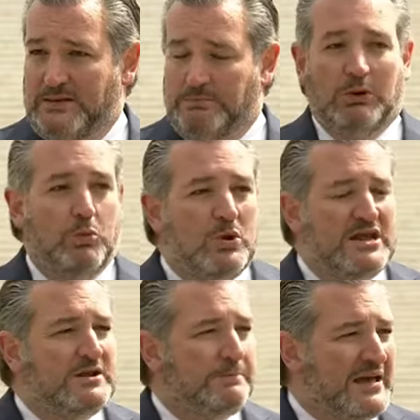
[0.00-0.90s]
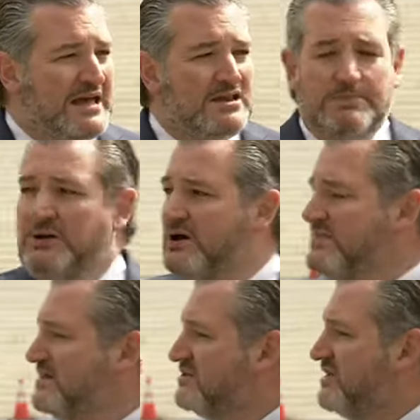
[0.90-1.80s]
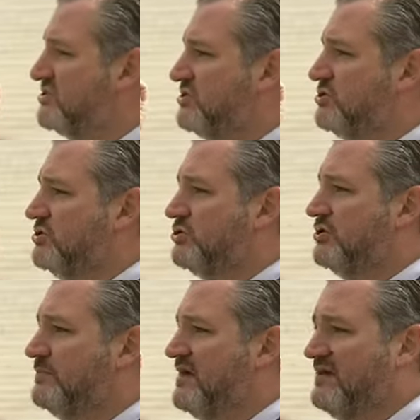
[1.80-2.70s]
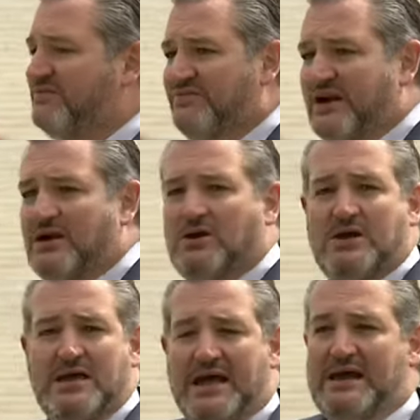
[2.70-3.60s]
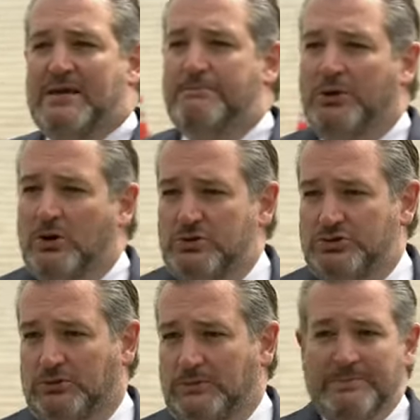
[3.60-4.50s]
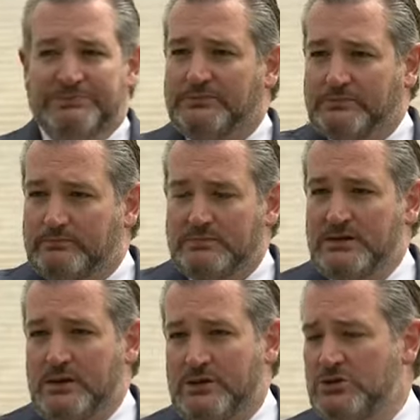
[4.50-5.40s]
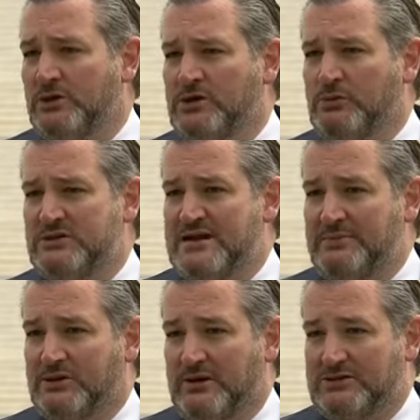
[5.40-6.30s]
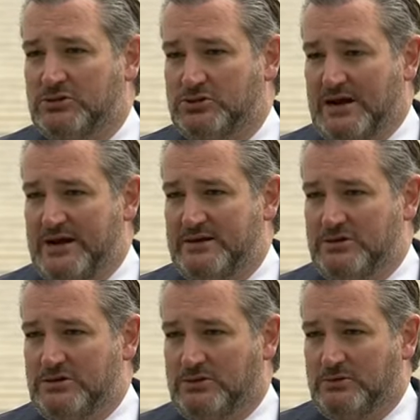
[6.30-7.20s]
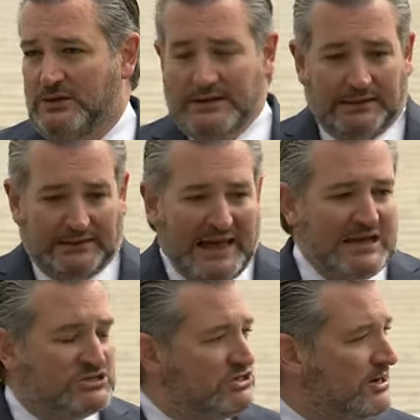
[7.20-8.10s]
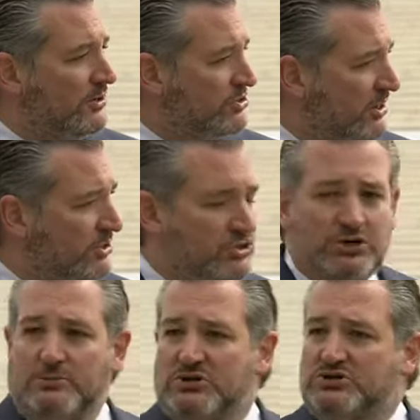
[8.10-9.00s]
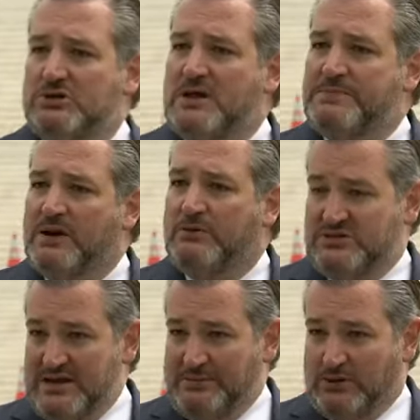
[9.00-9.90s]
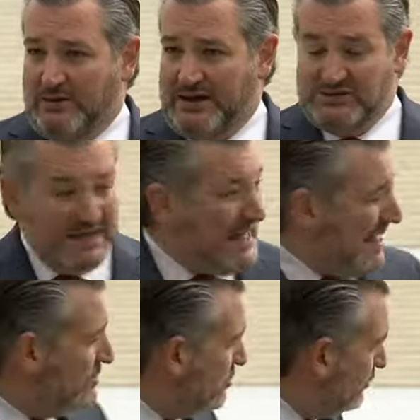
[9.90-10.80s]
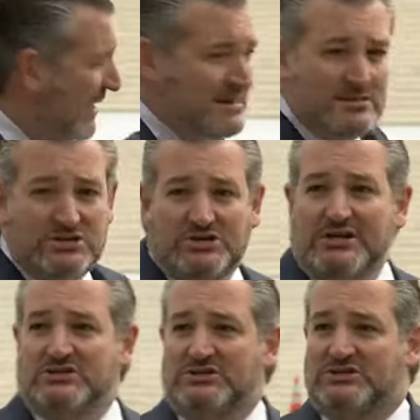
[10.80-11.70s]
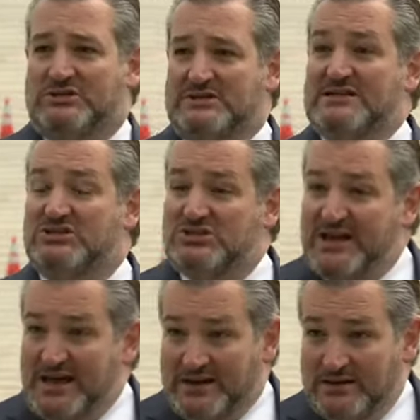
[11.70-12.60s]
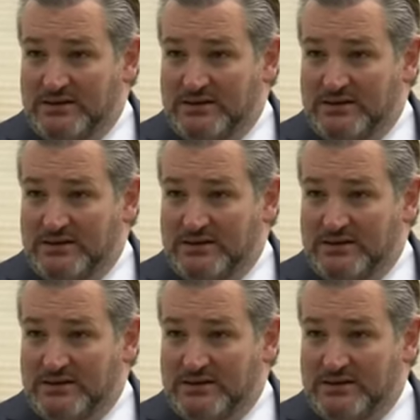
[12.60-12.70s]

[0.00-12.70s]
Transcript: But we depend upon this institution being fair and impartial. You look at what Democrats are trying to do. Last year, Chuck Schumer stood up here with Democrats and threatened the justices and said,